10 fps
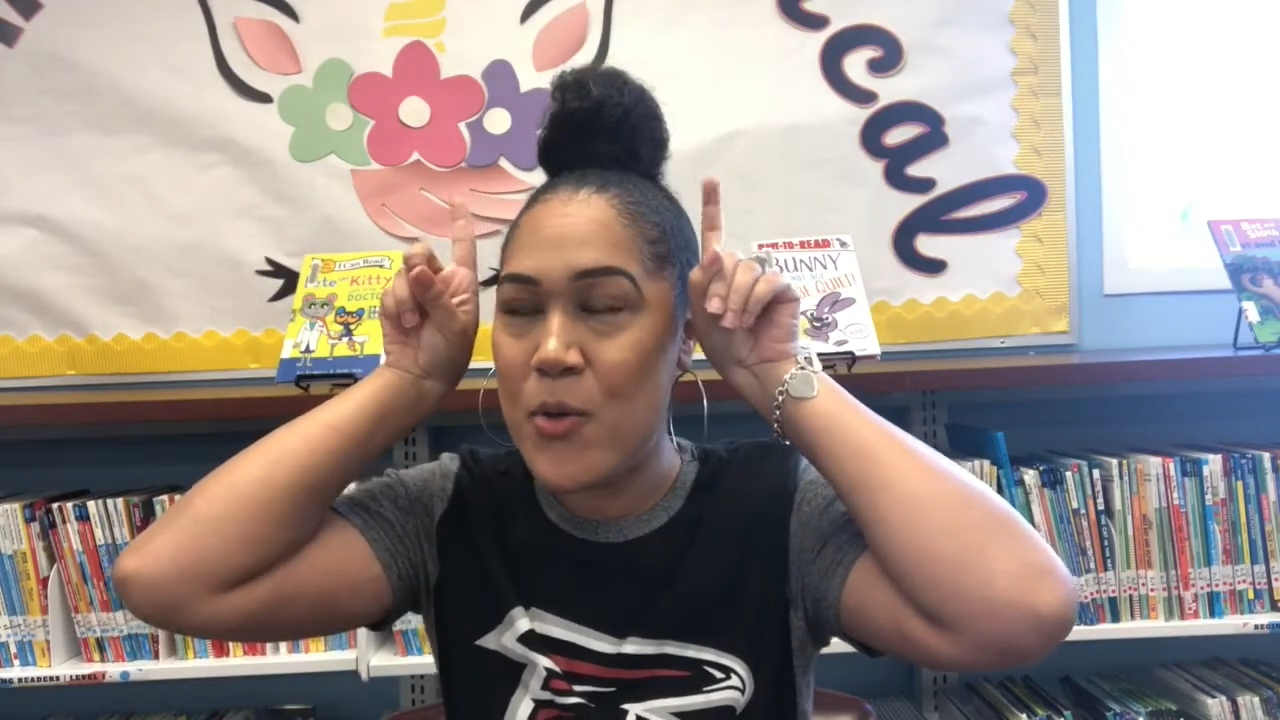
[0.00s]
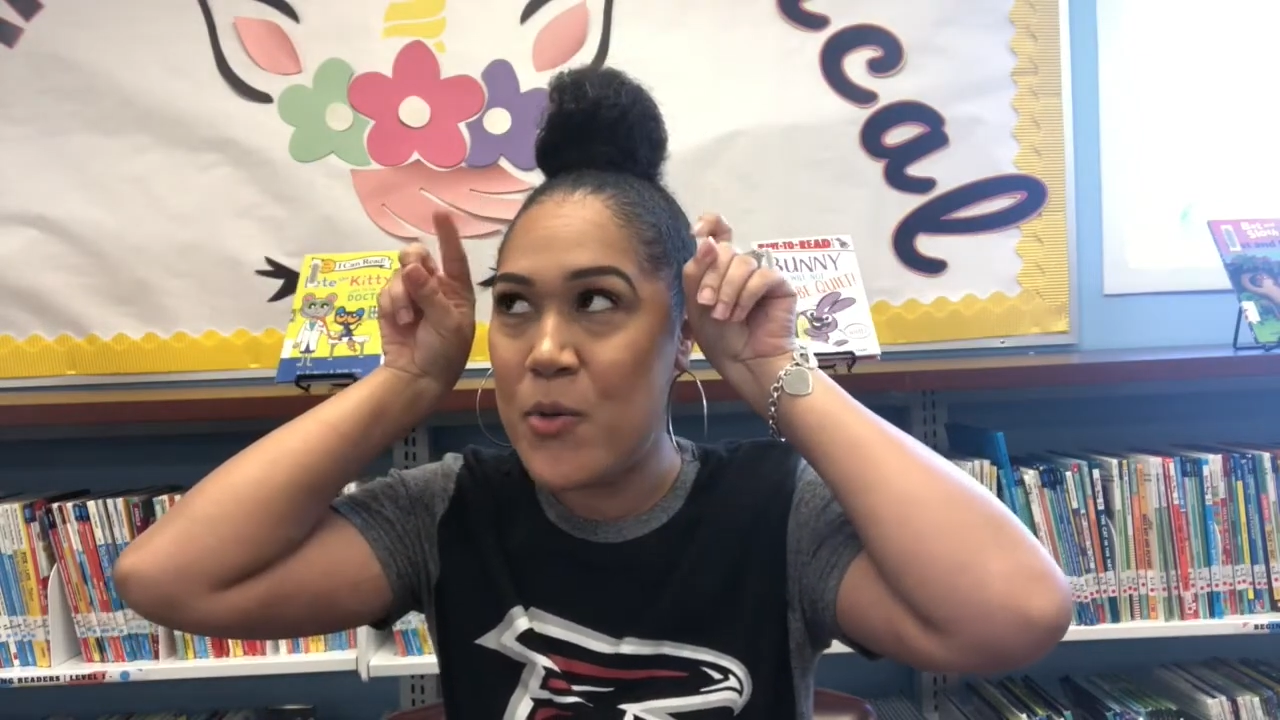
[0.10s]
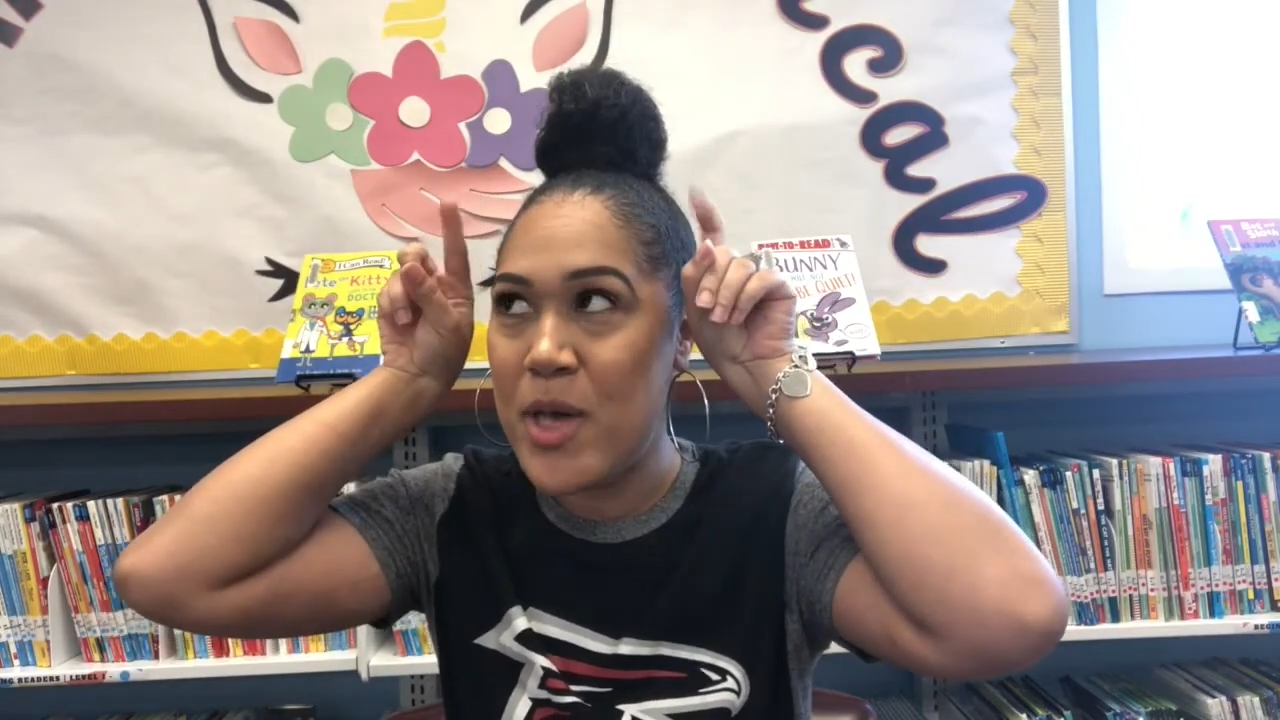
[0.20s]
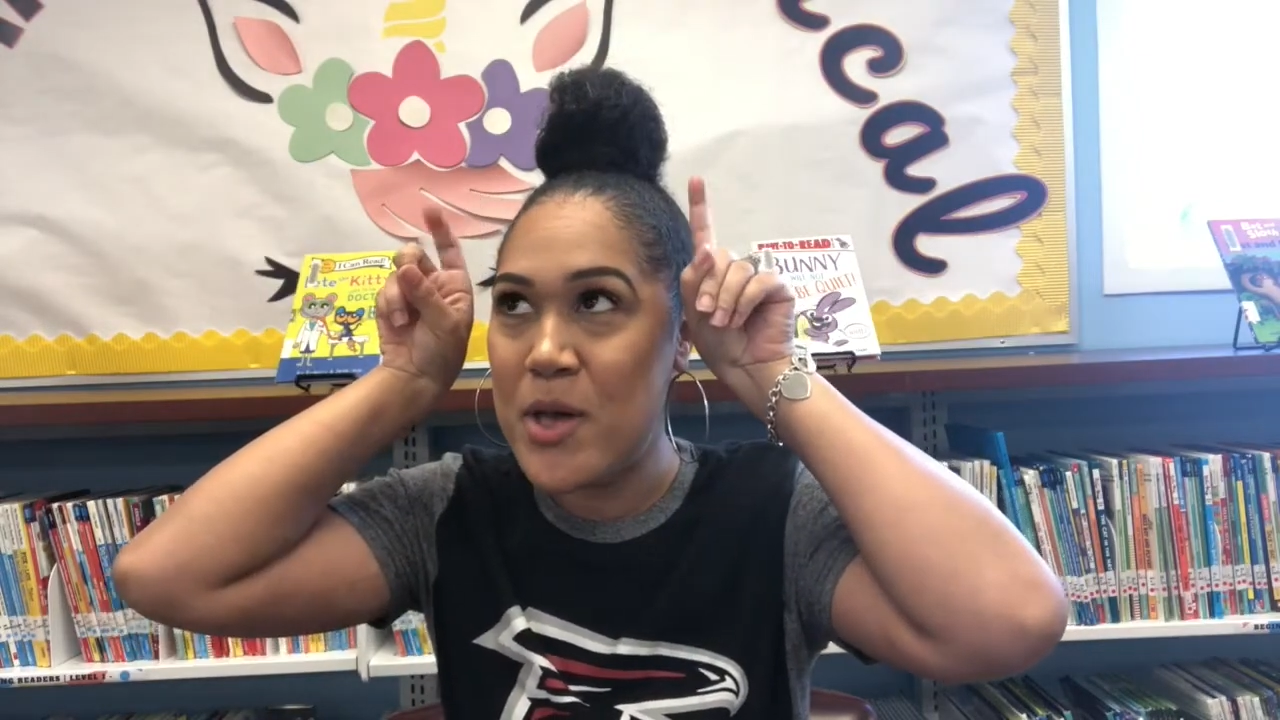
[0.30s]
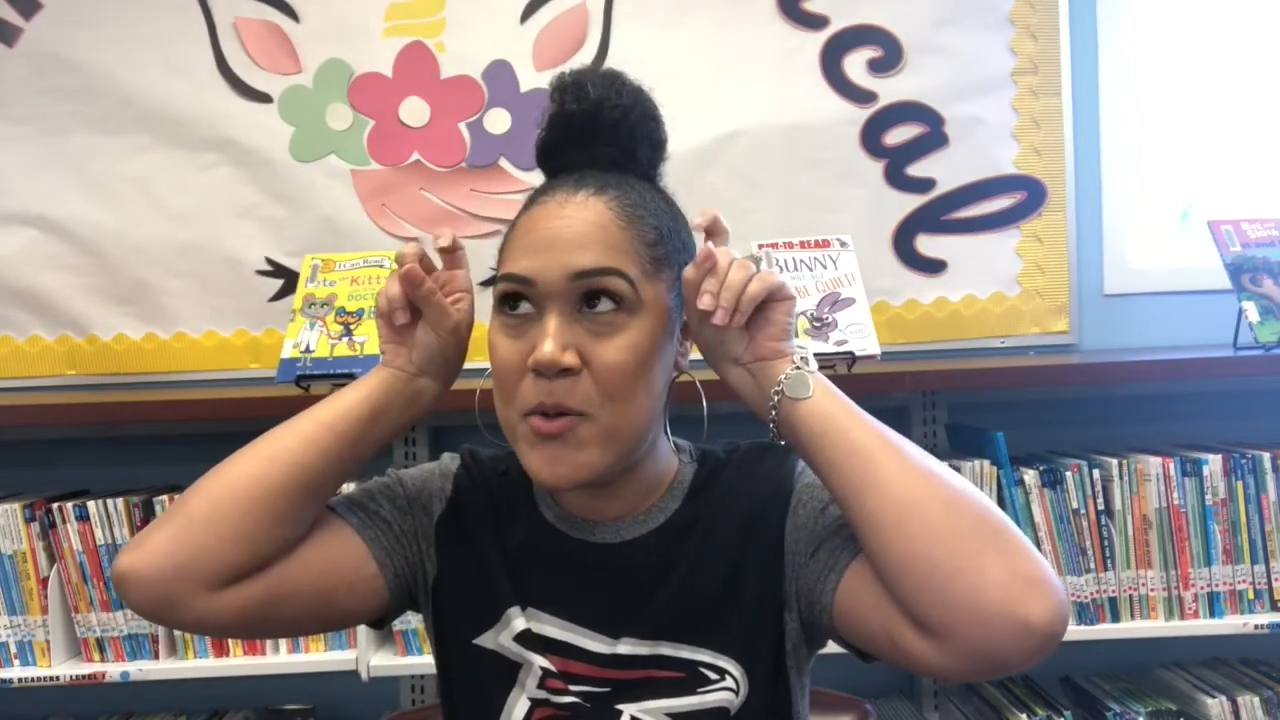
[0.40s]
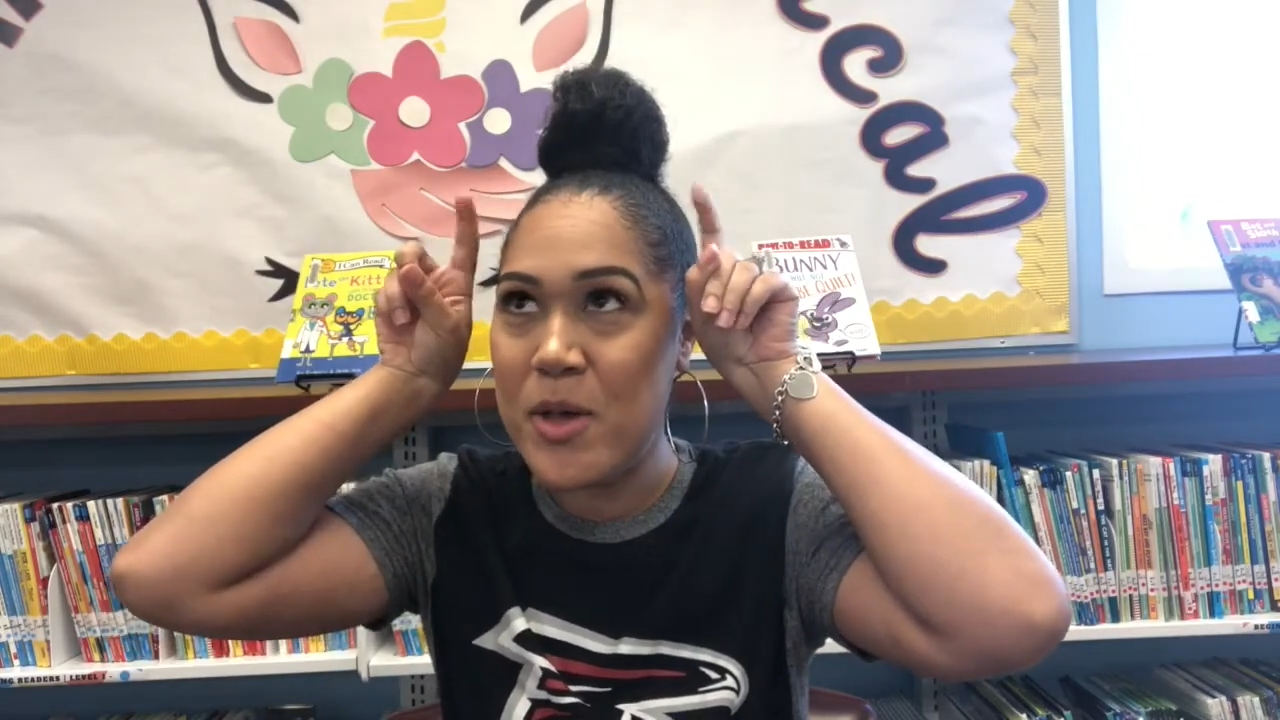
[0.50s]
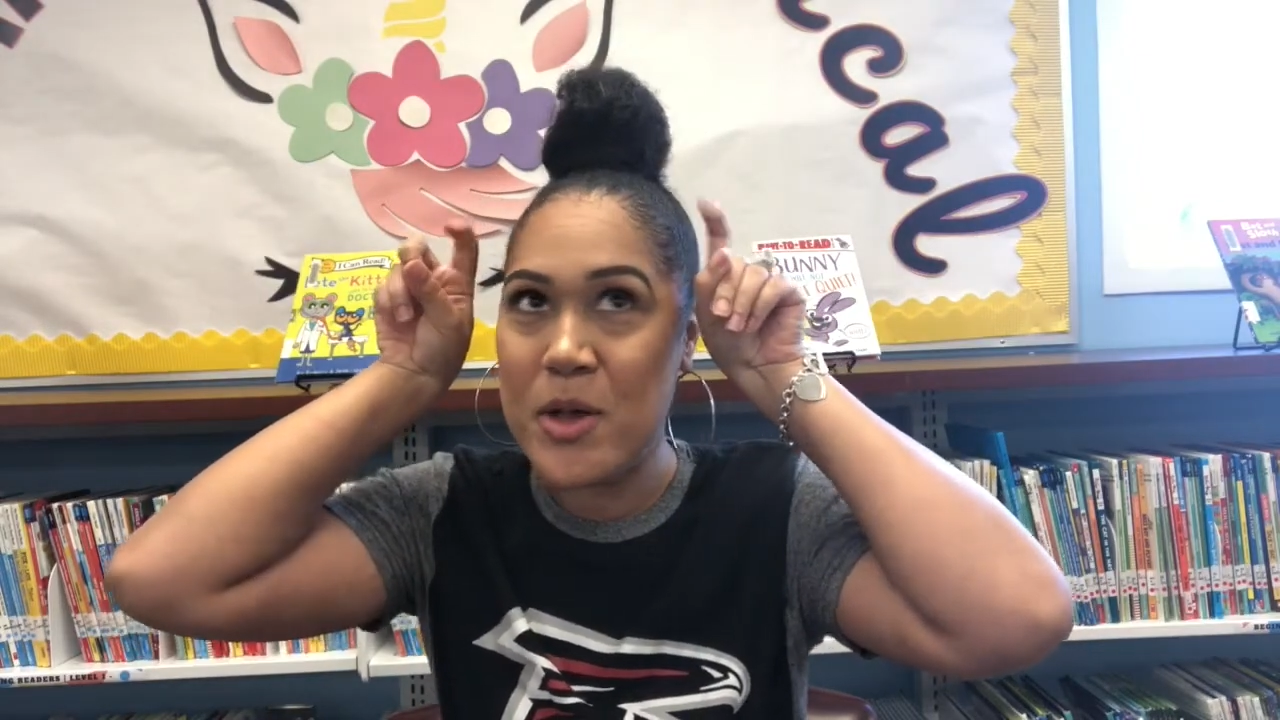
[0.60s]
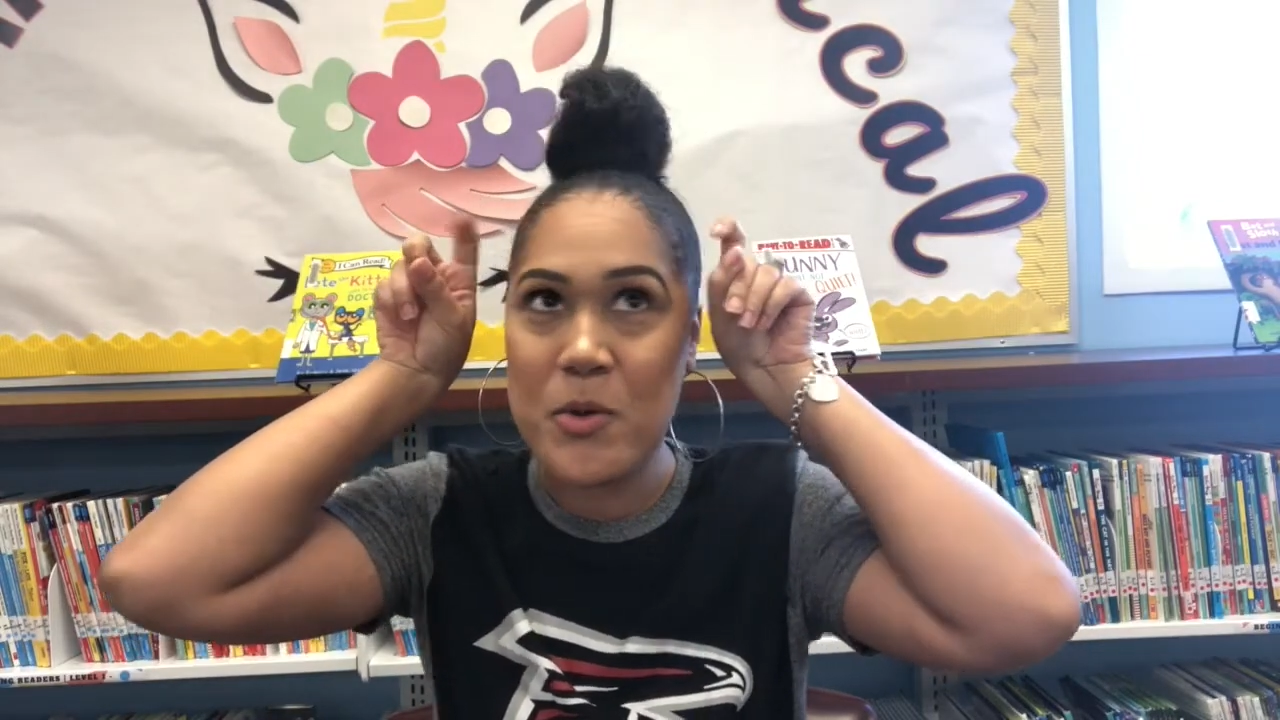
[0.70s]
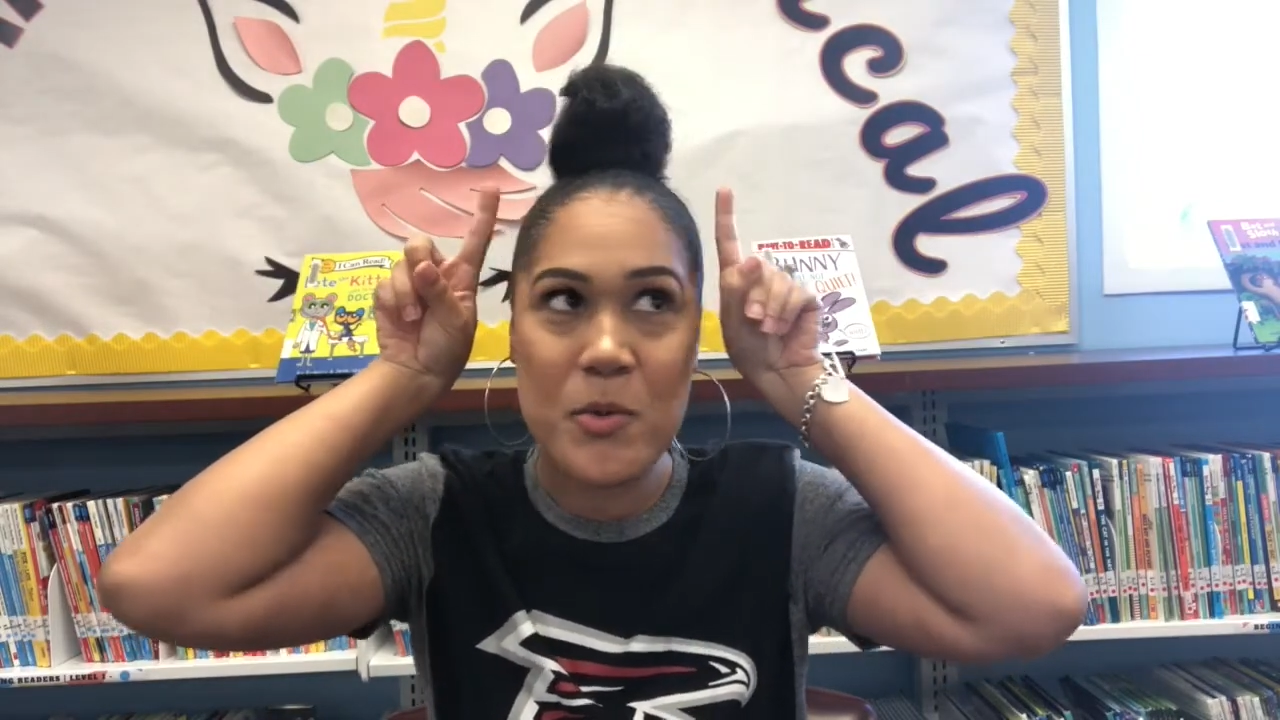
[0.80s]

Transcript: wiggle, wiggle,